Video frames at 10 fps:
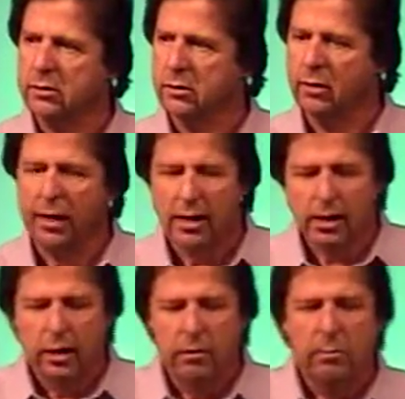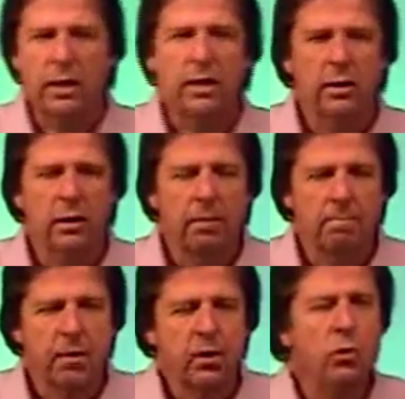Why? Because
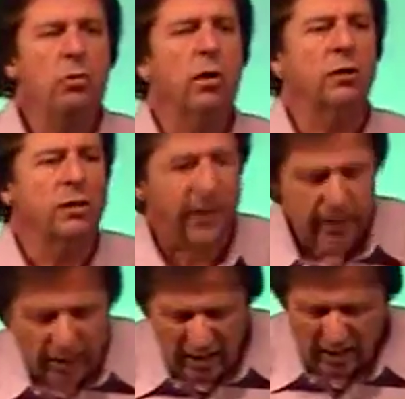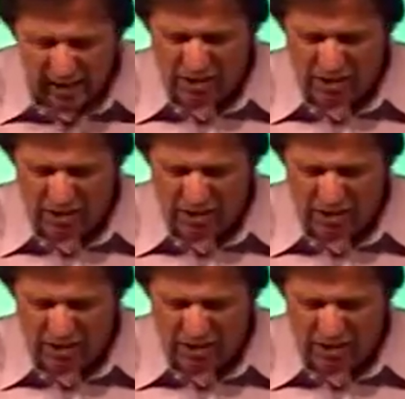you are standing in the